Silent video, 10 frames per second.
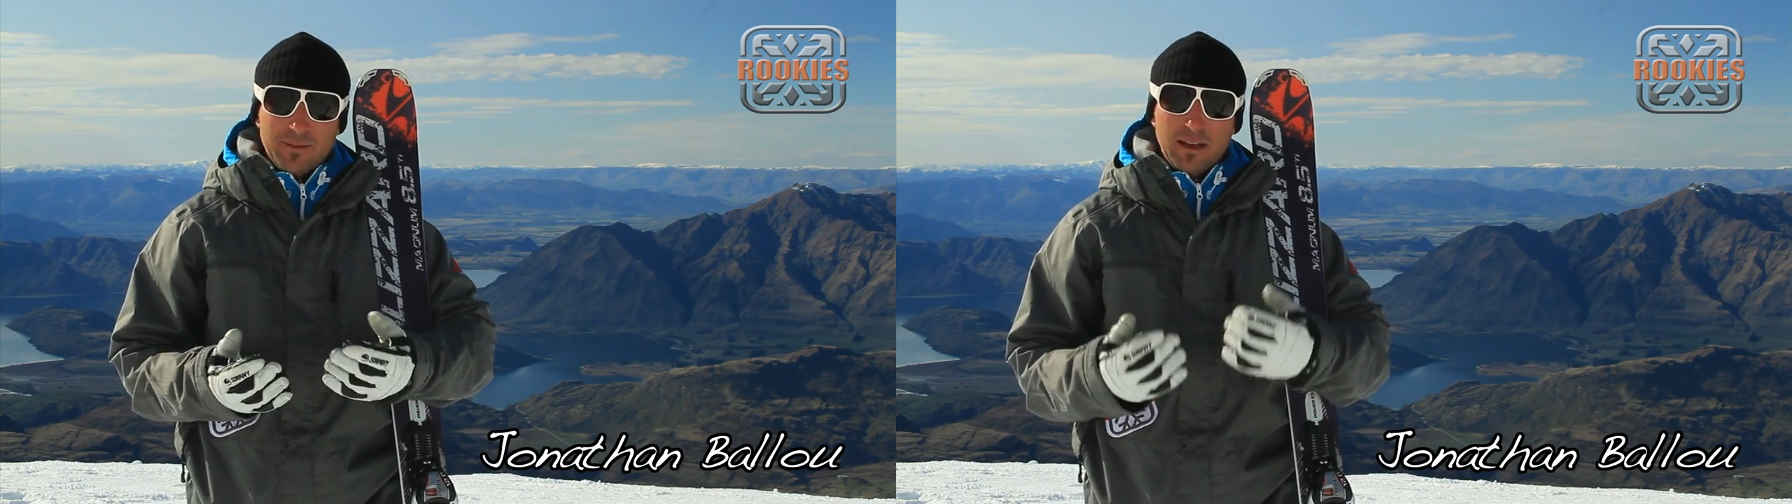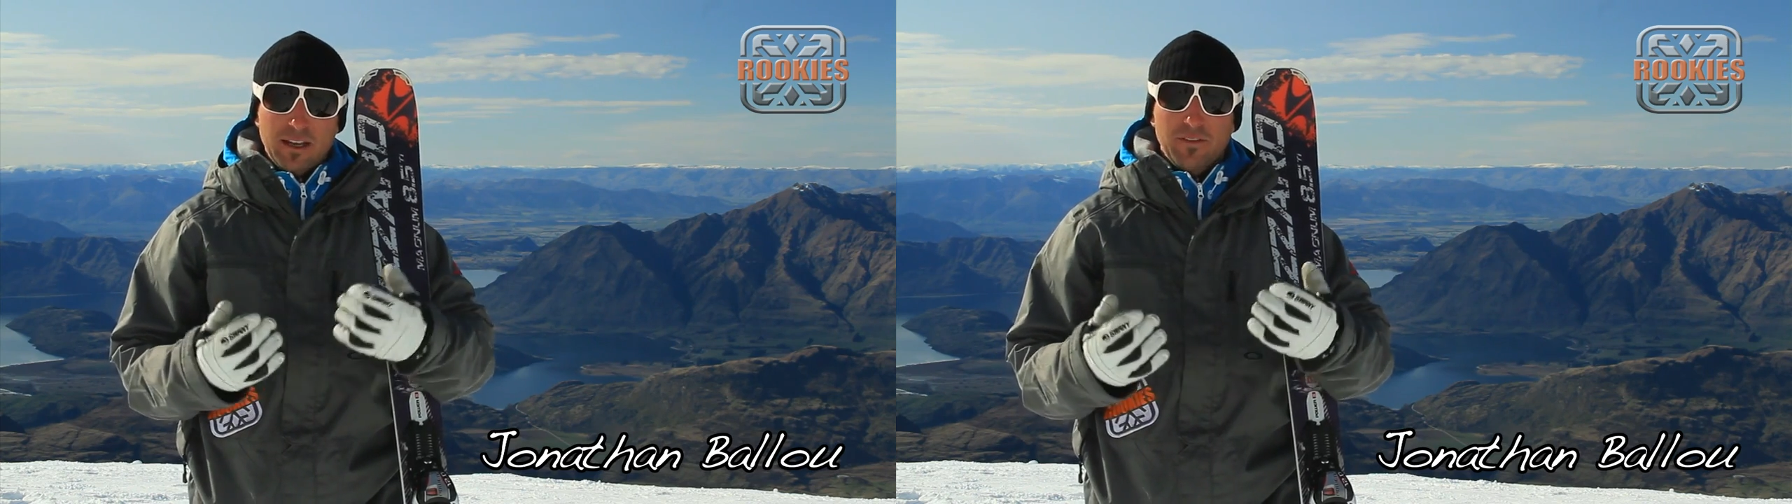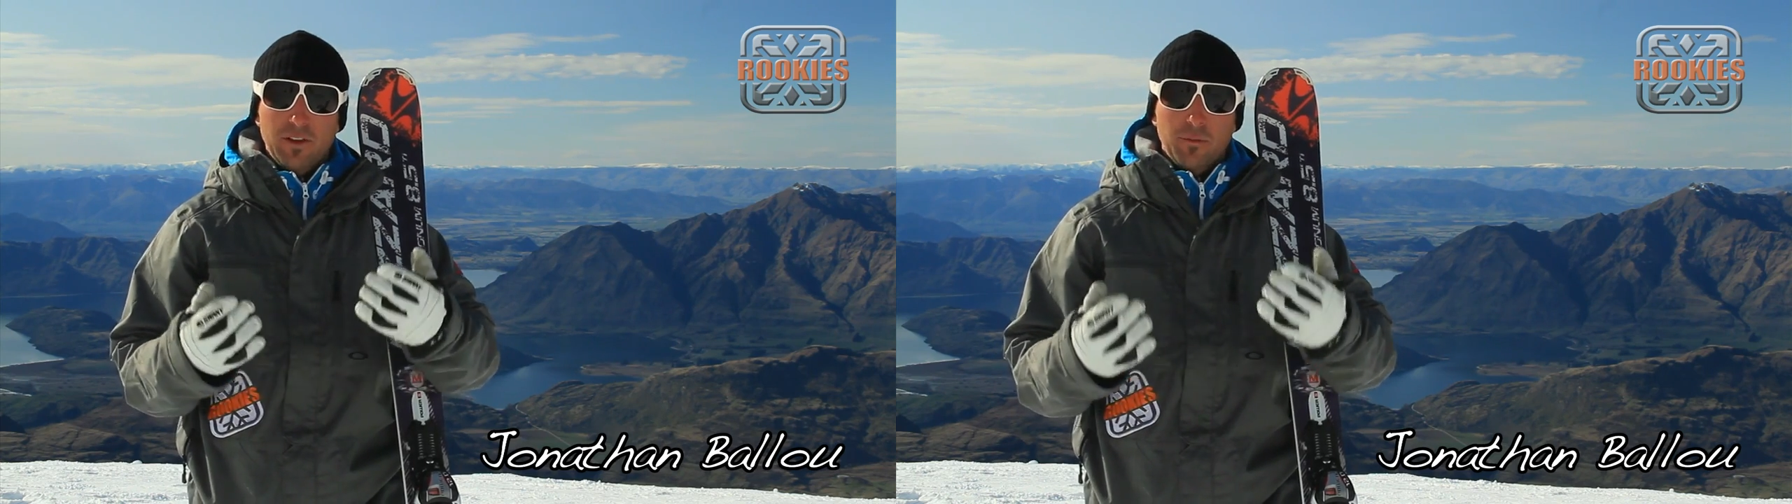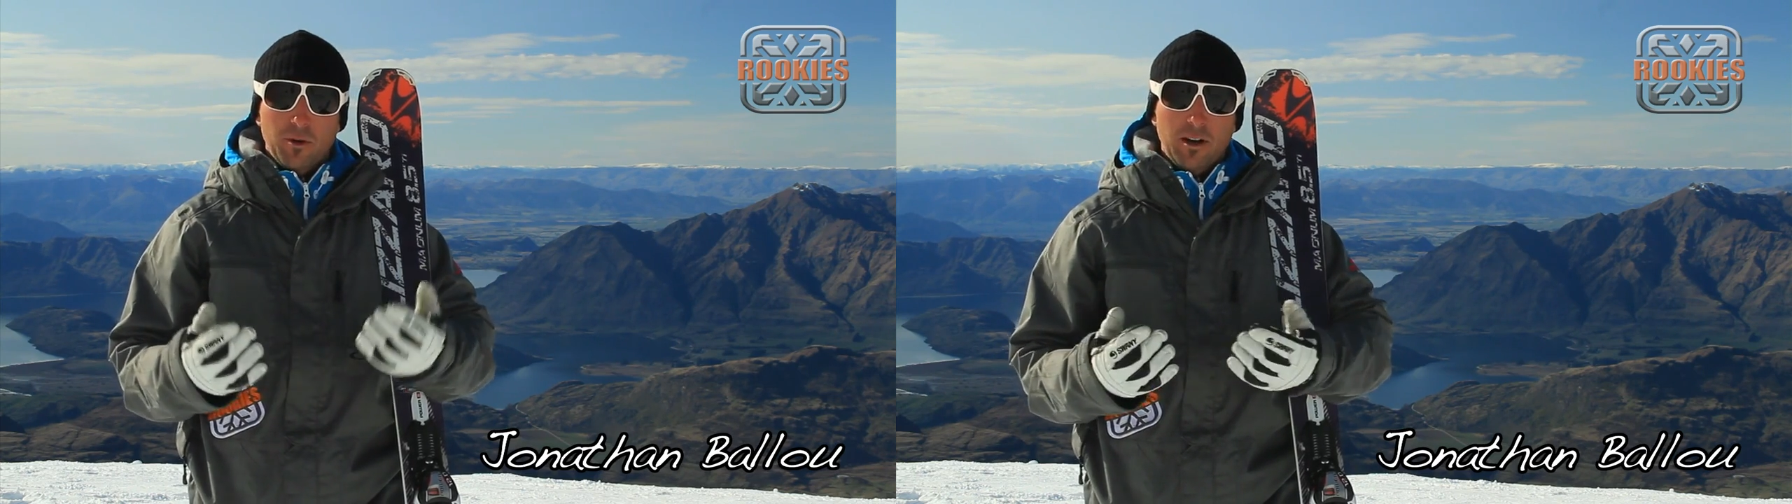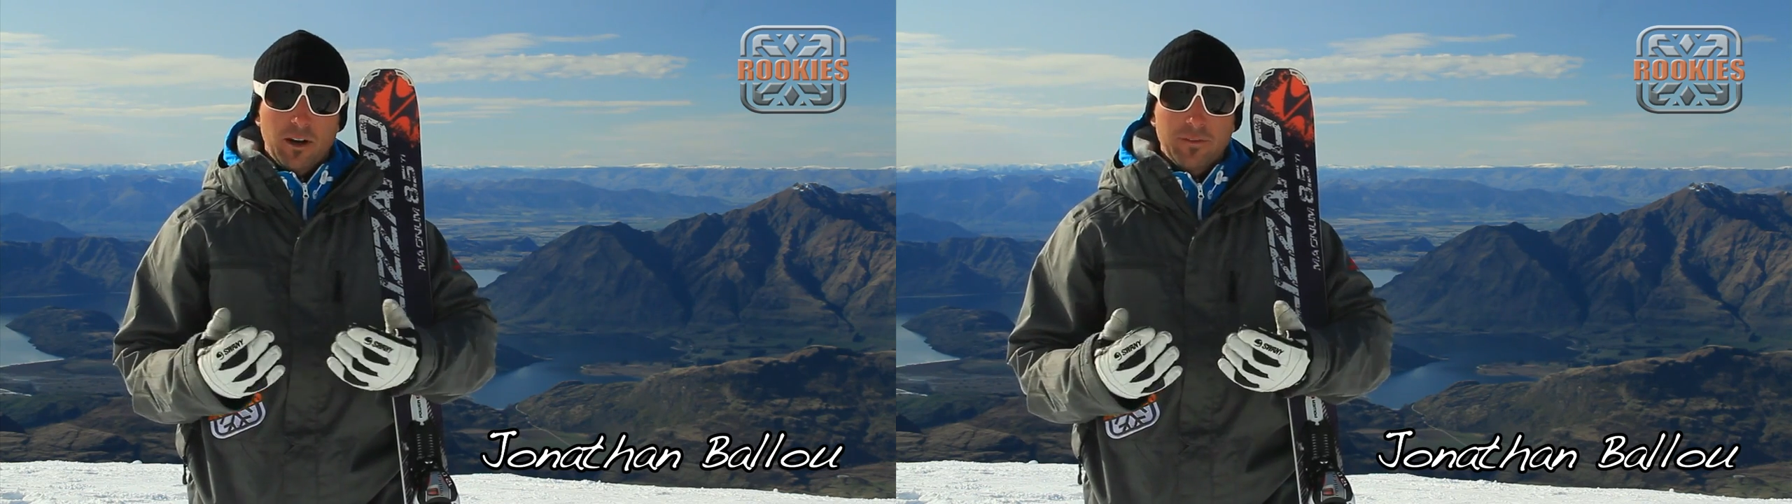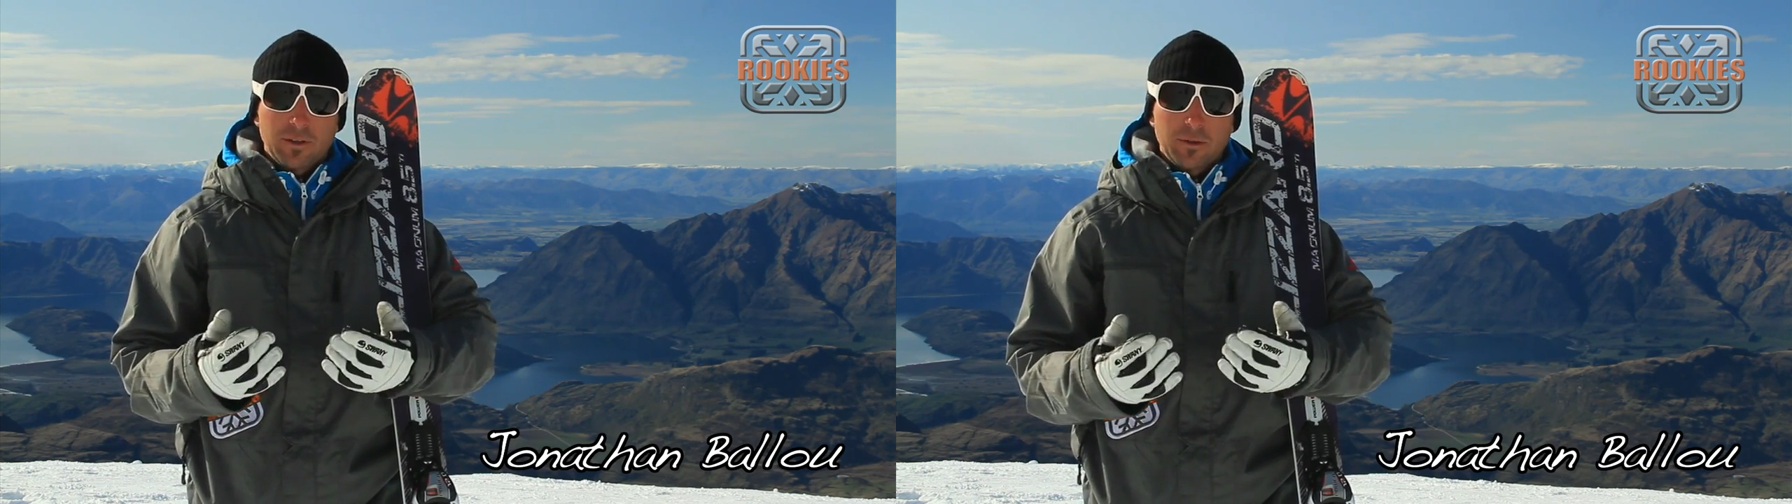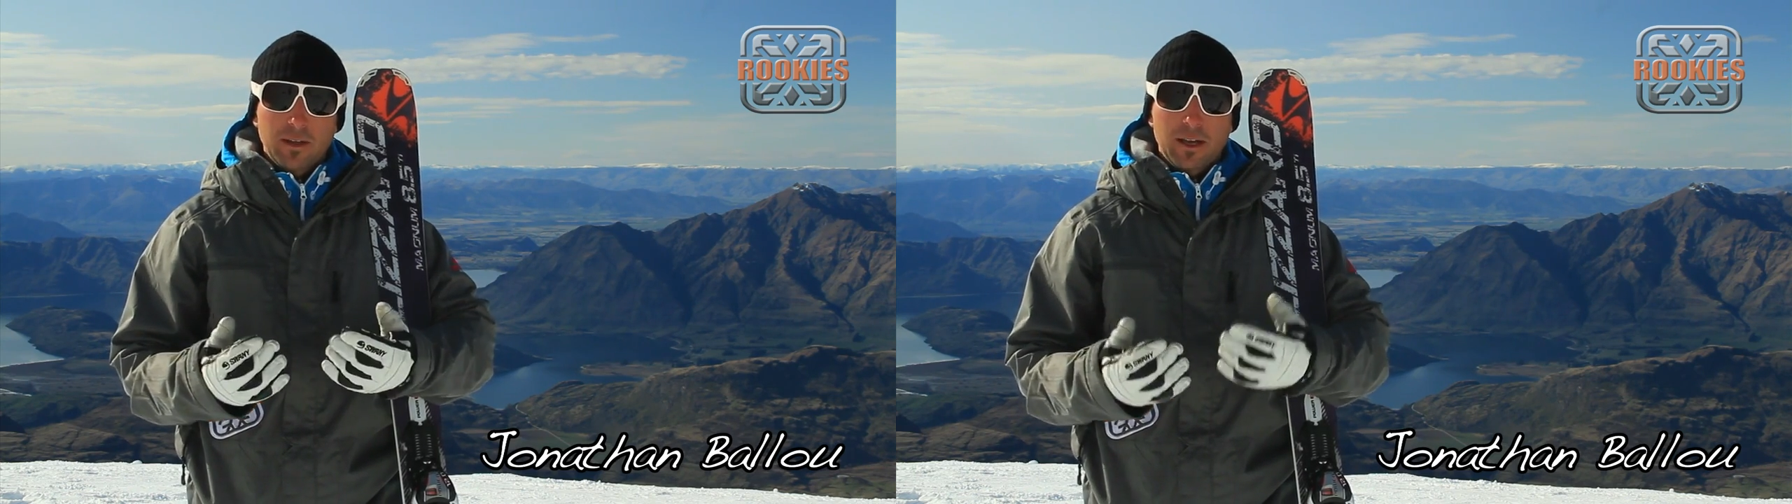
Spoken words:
make you feel more comfortable,